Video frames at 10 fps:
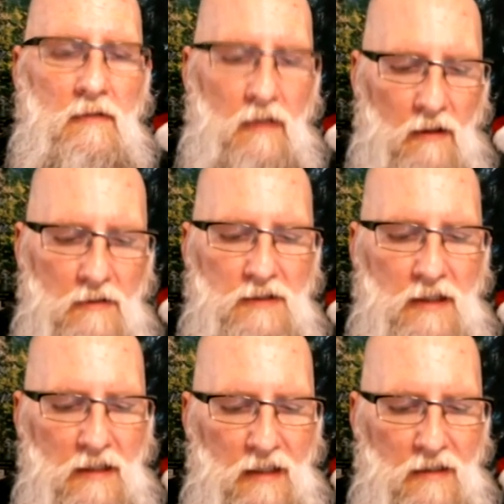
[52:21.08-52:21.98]
I'm going to
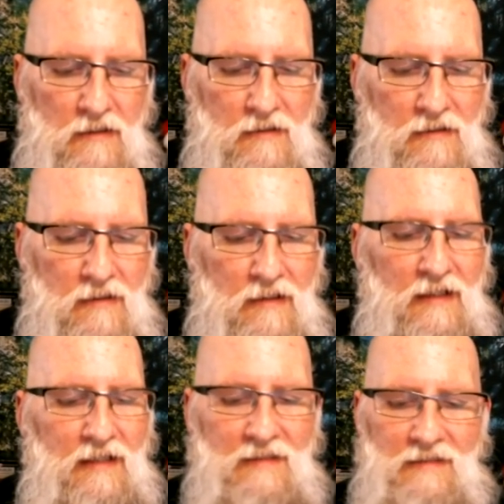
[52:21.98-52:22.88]
say it again.
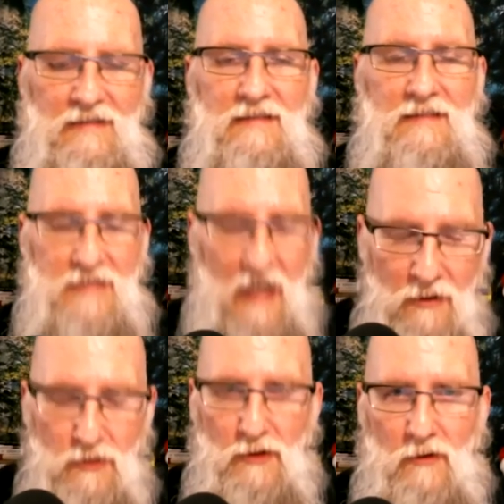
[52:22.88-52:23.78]

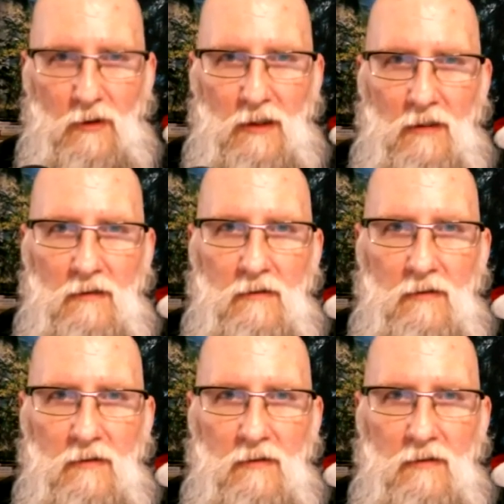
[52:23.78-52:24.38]
Intentionally,